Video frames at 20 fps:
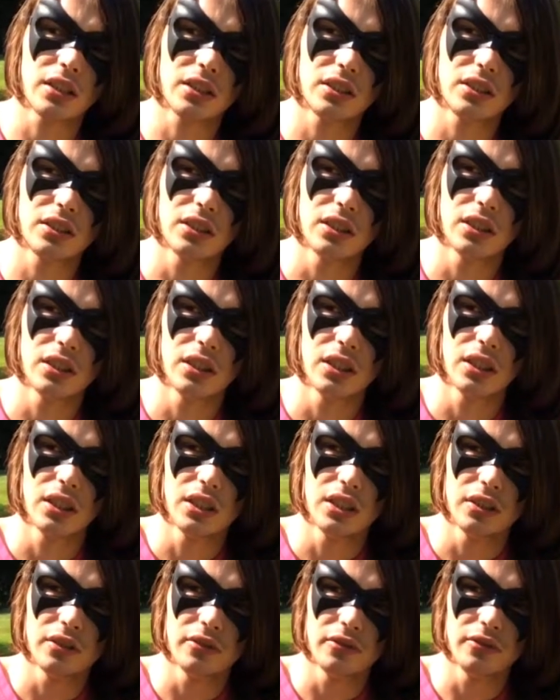He's
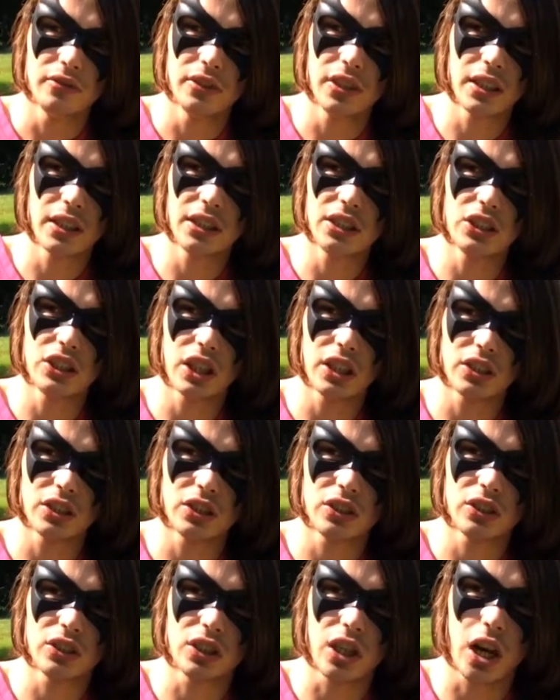really
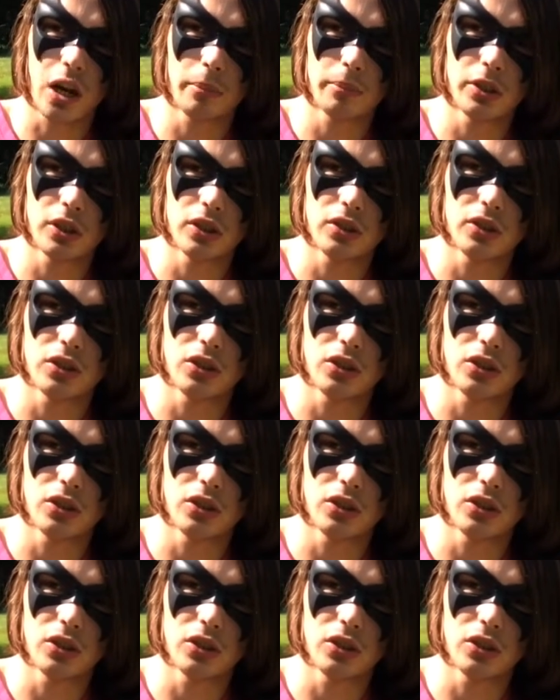just stopped